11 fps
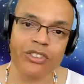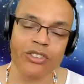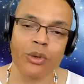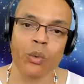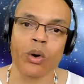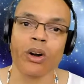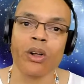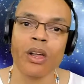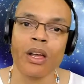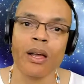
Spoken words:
to the world